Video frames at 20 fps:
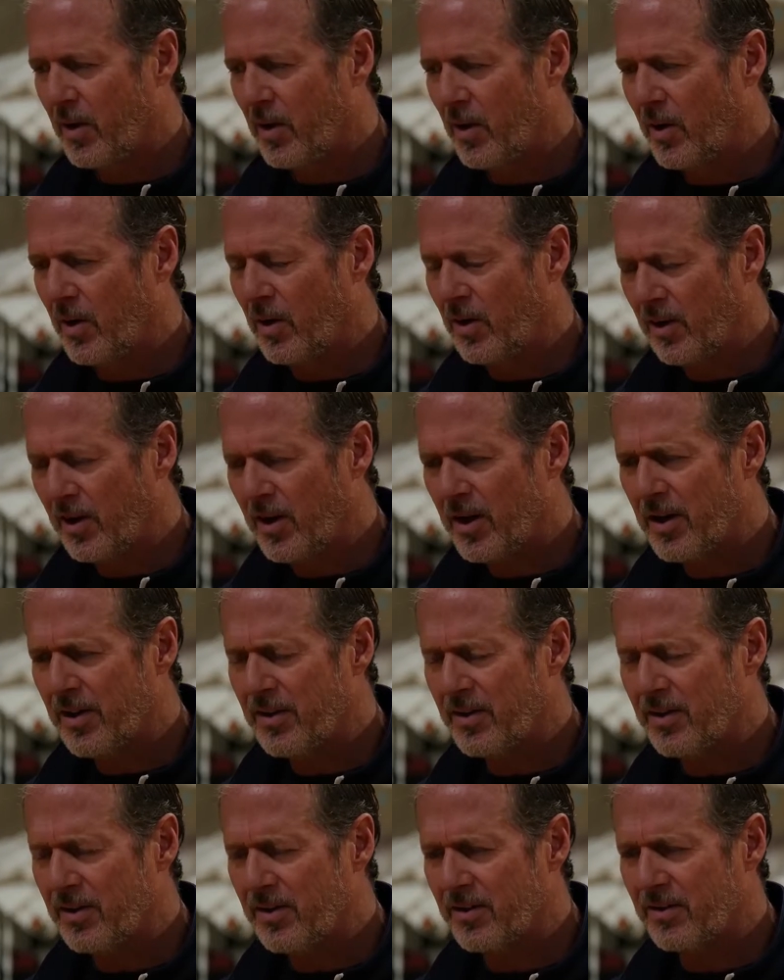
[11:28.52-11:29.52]
lot of
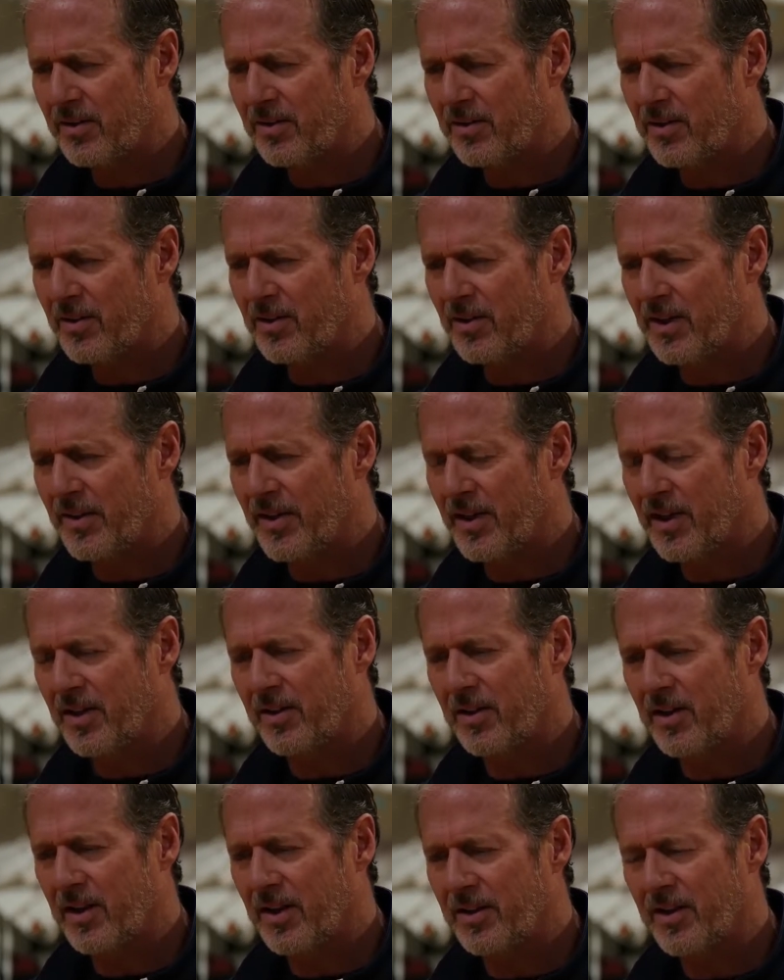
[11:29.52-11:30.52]

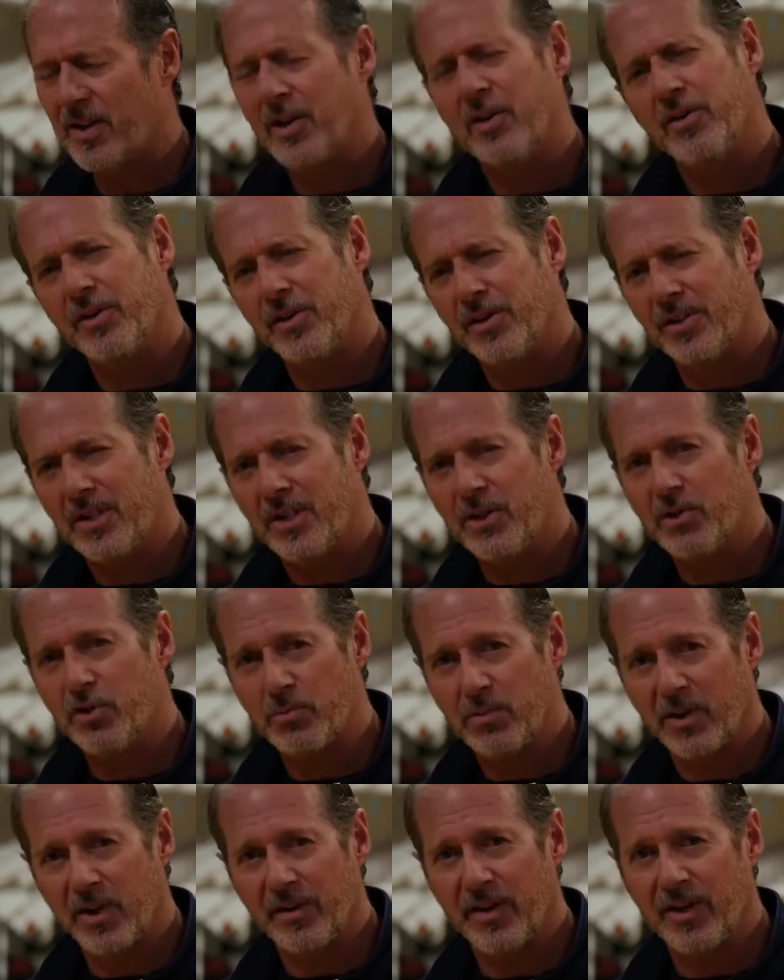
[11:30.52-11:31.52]
not only the teachers,
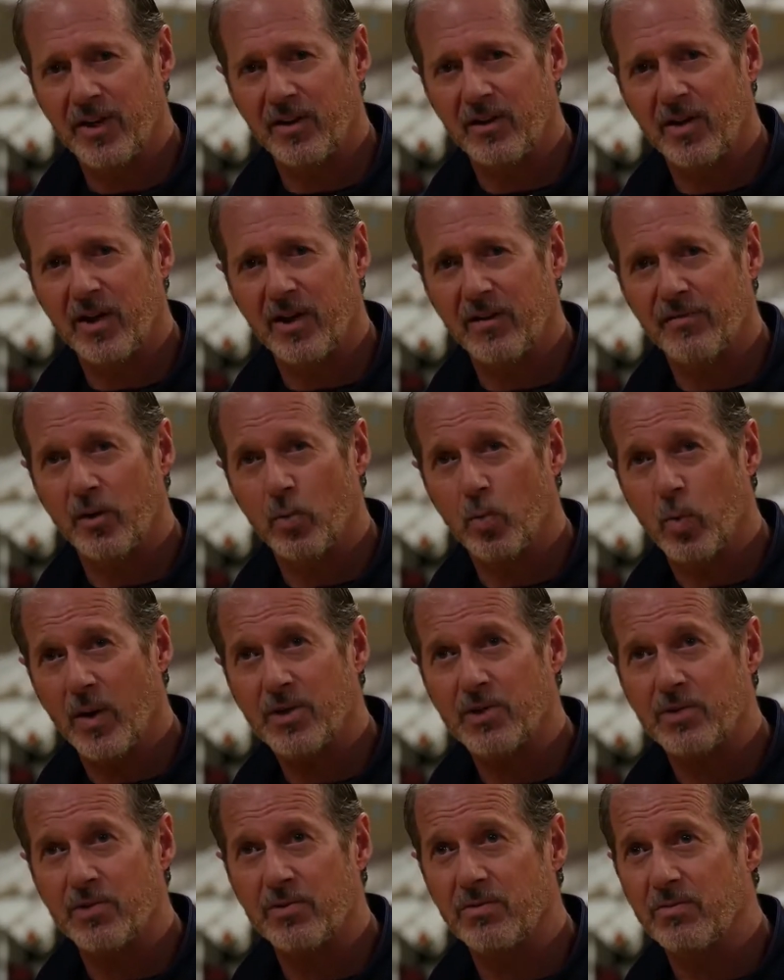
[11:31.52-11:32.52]
but I think a lot of the
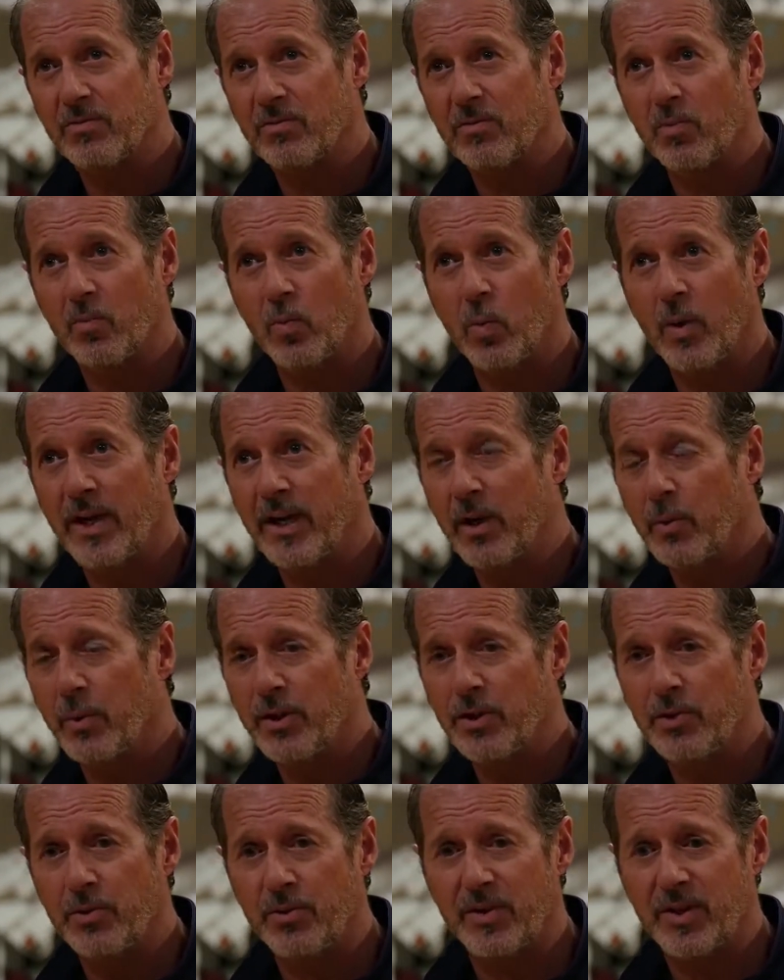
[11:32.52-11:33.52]
Western way we
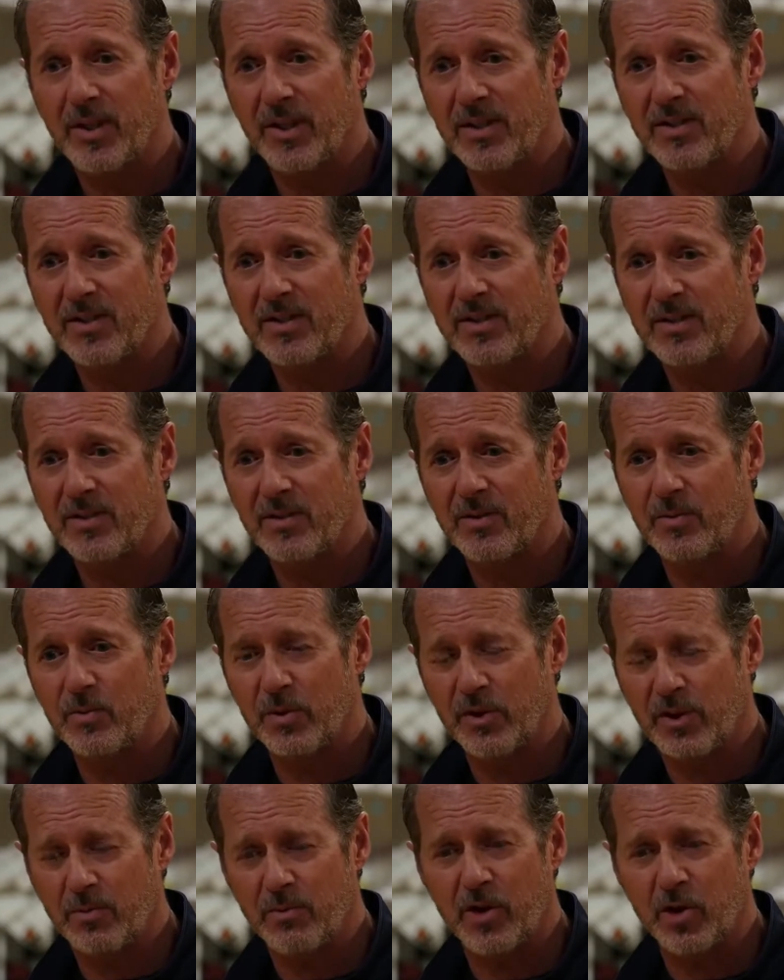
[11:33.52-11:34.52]
do things with
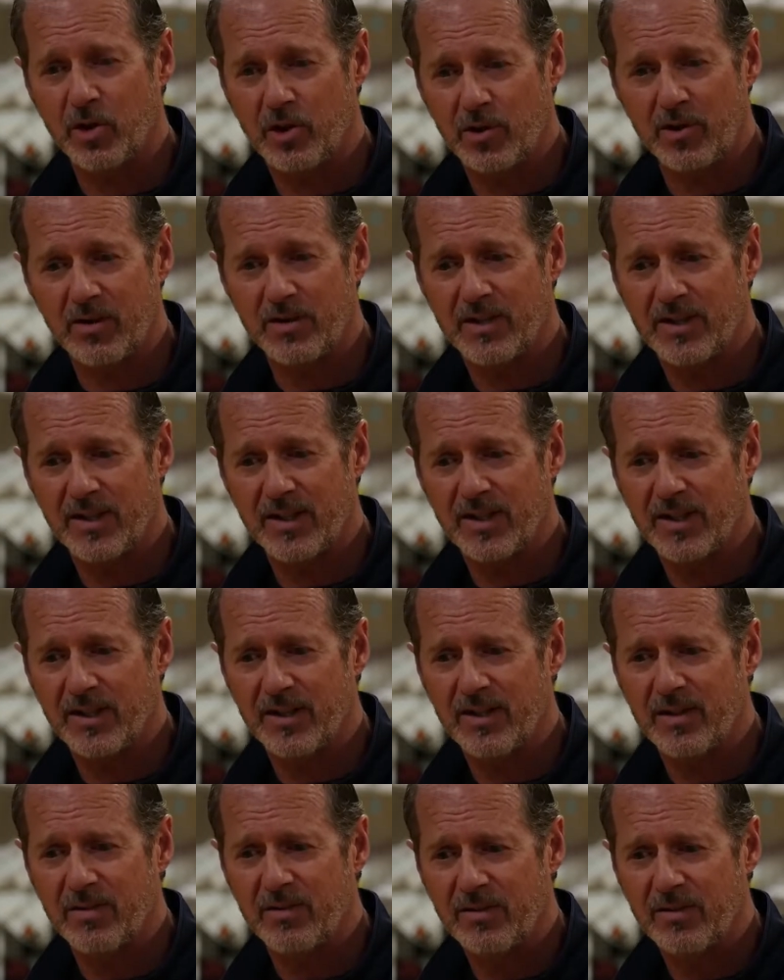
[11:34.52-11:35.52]
the martial arts today, they don't